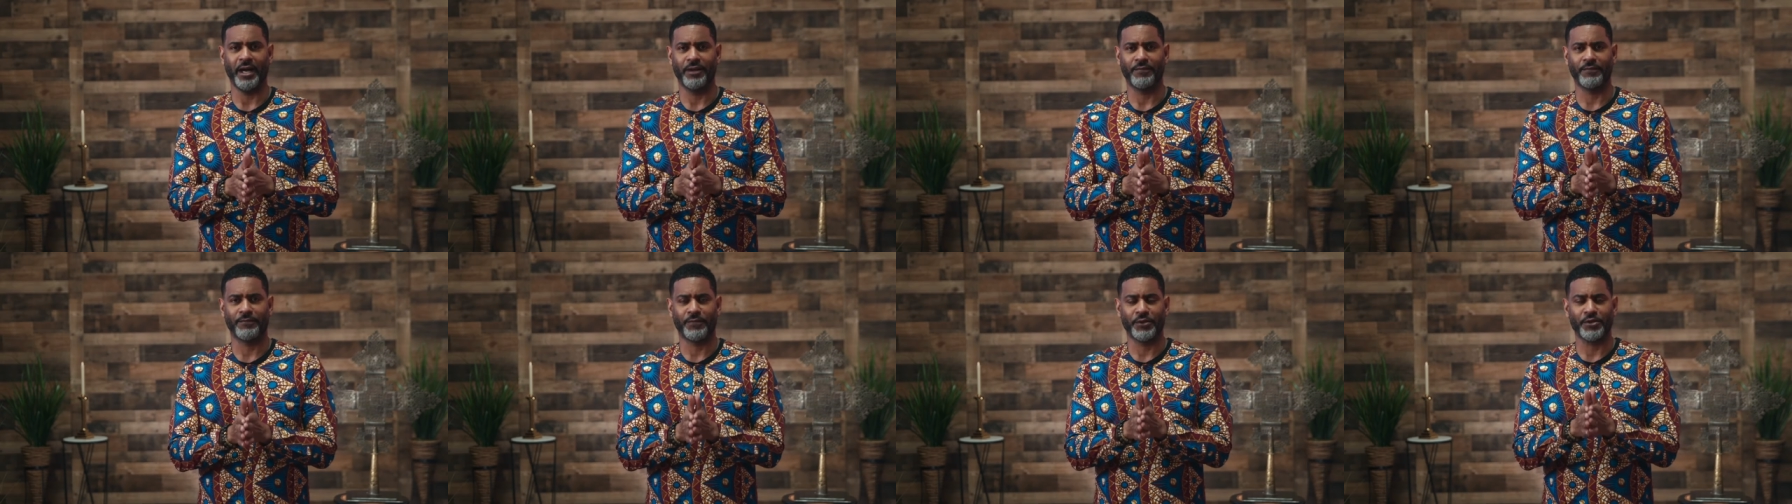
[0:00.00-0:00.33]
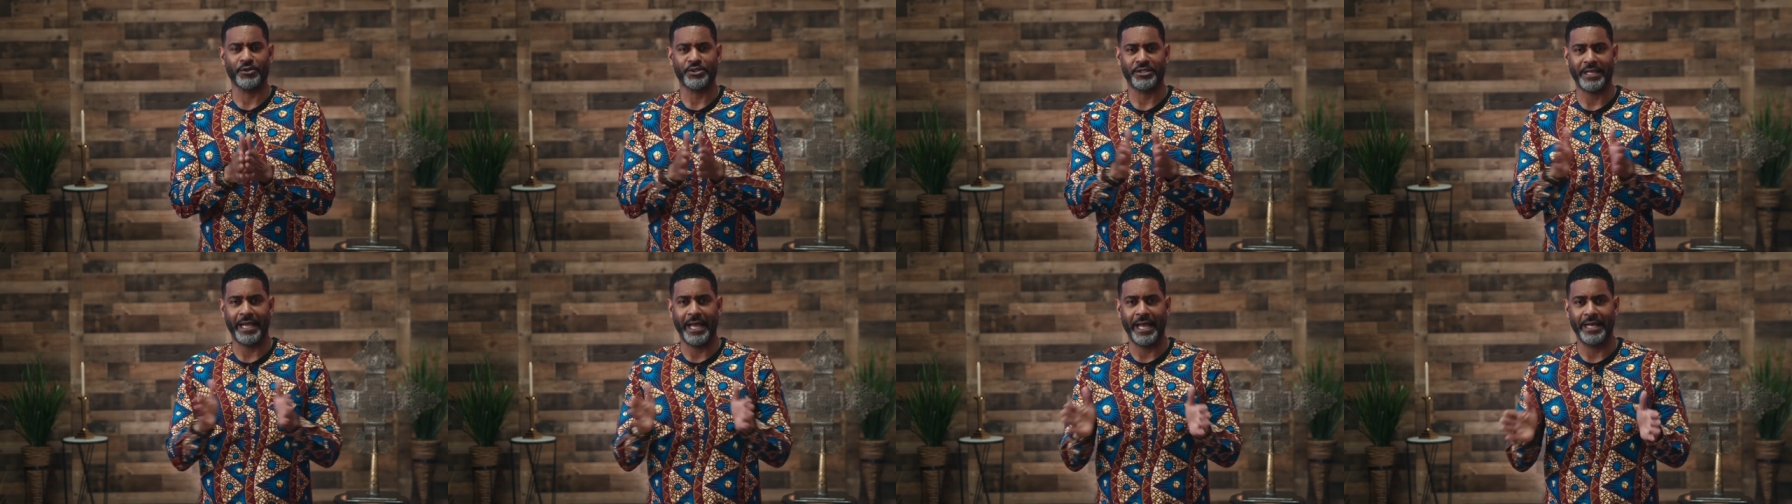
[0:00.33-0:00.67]

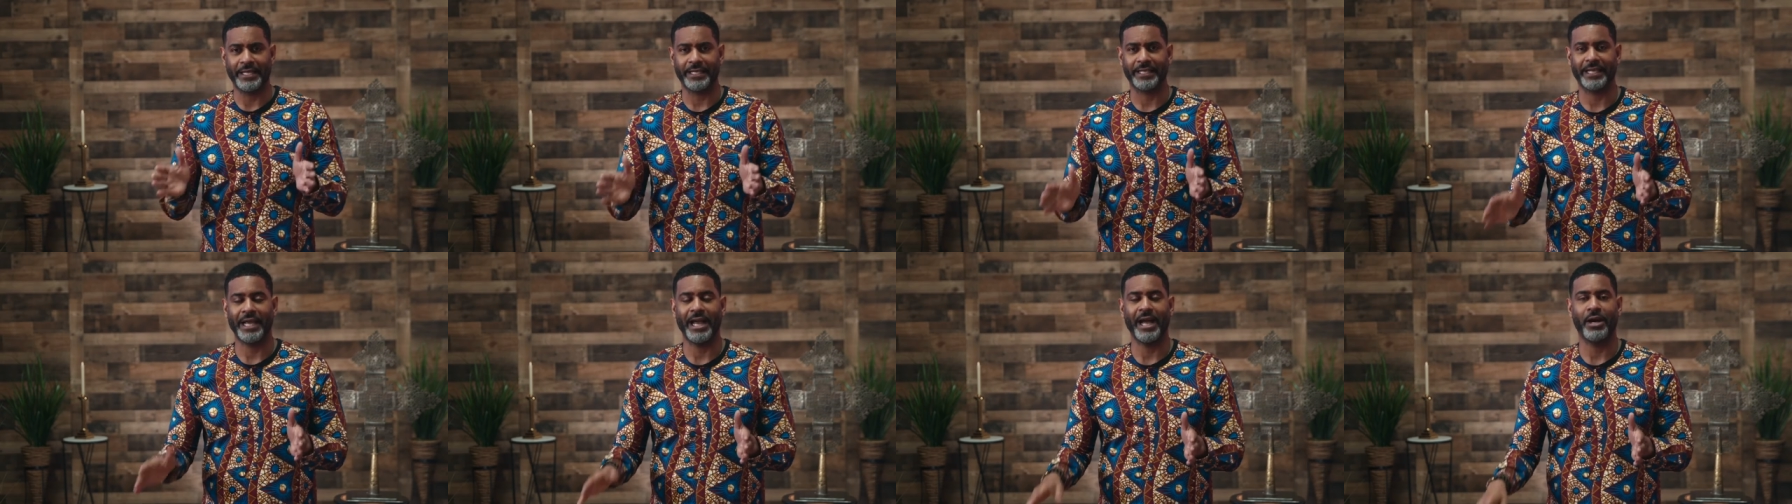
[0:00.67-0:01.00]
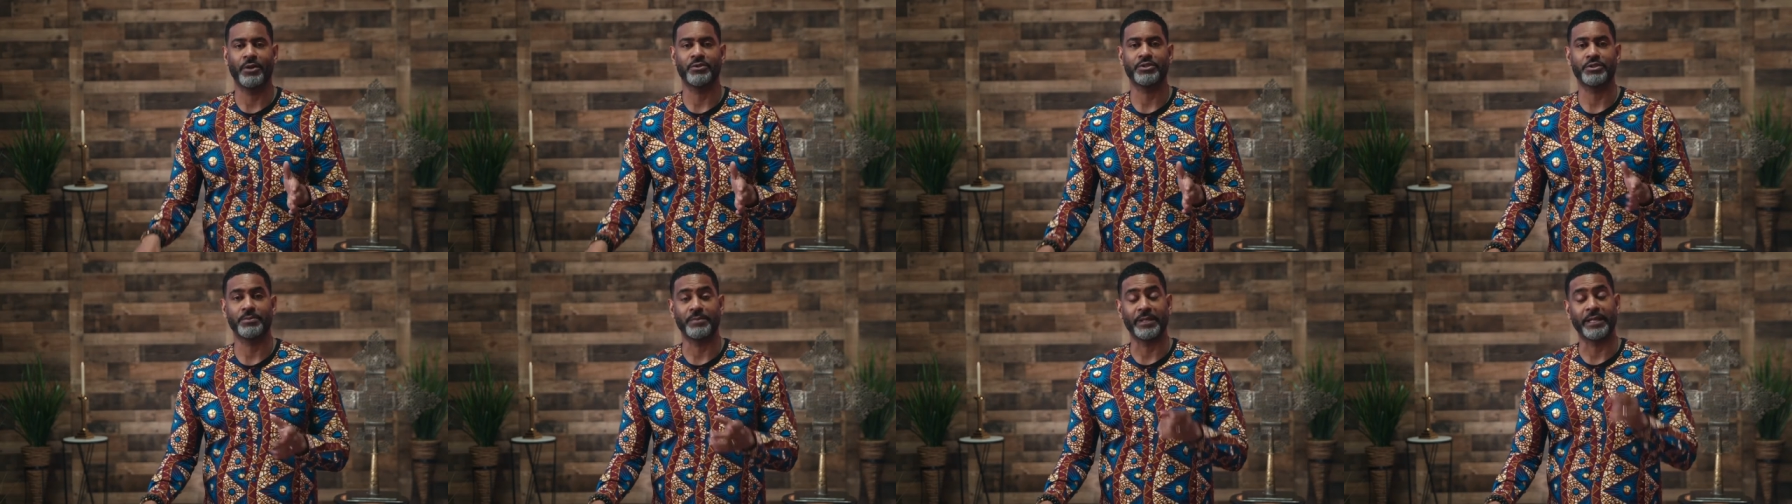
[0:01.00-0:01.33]
firsthand
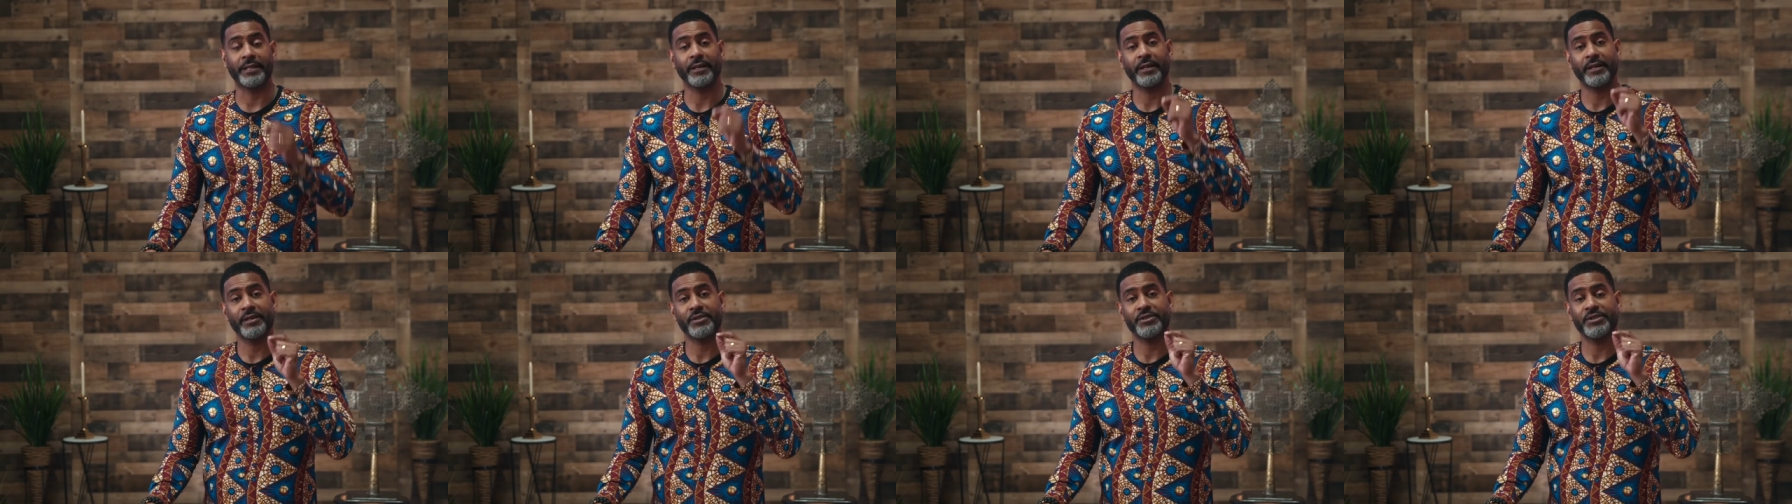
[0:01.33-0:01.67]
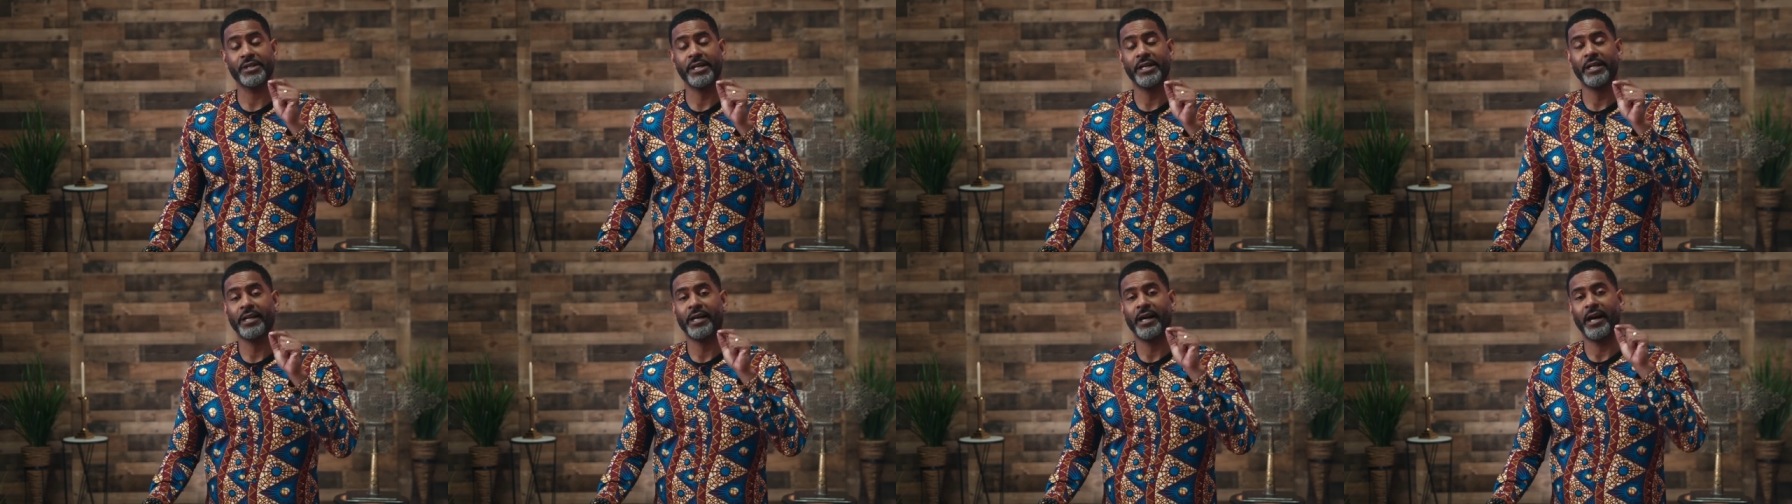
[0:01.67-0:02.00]
accounts, because
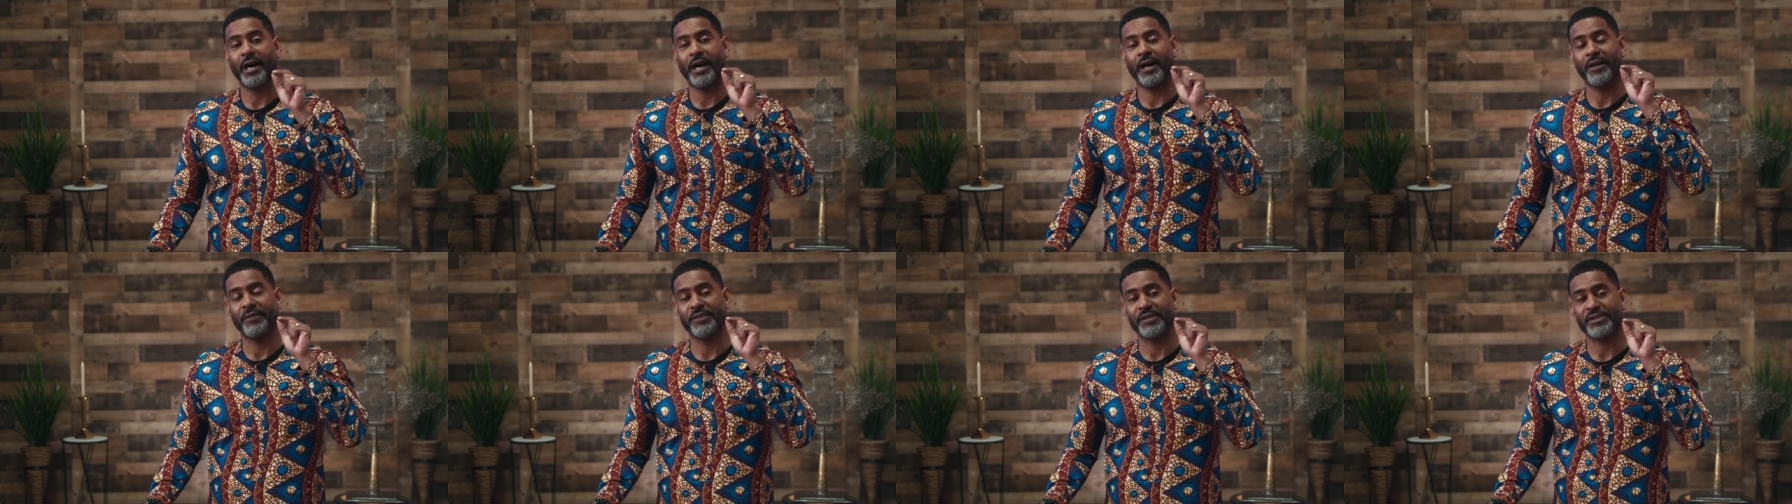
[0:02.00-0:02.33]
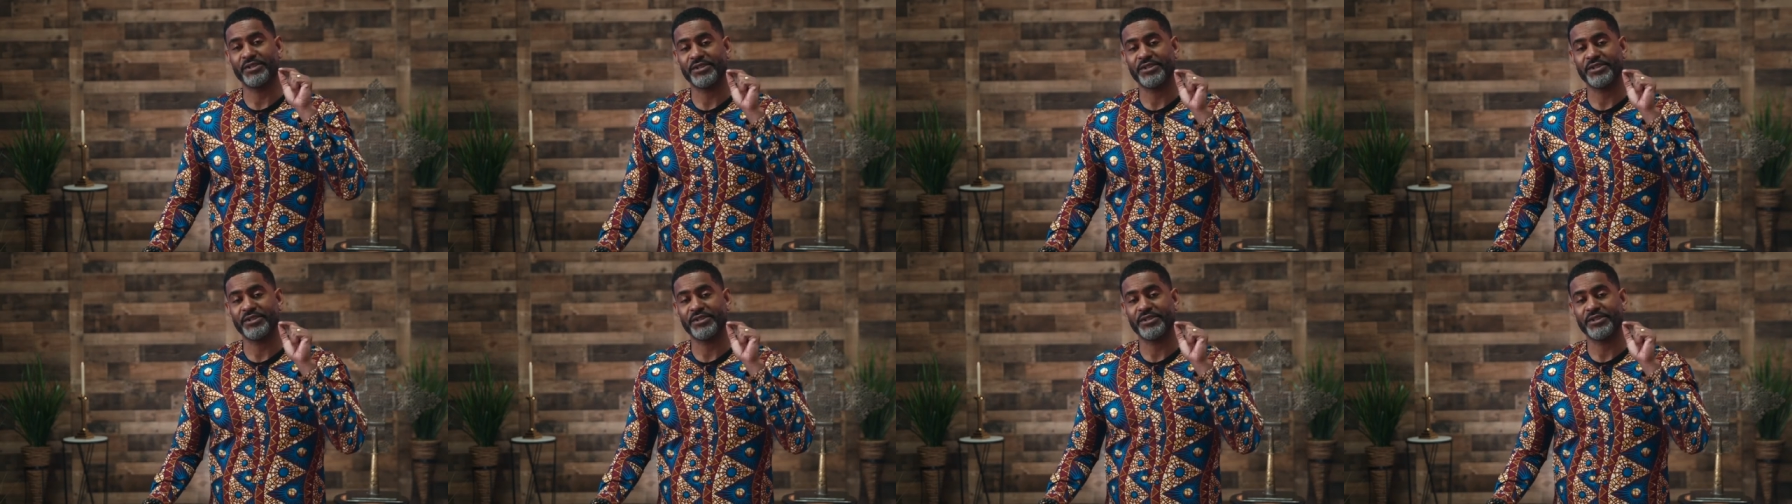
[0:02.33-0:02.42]
the